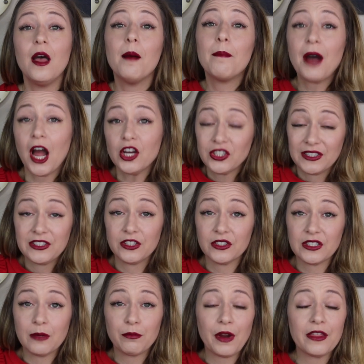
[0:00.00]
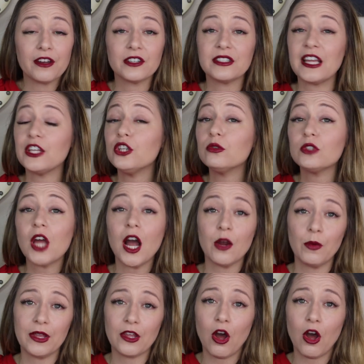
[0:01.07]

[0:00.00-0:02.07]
posh sisters and brothers that you talk with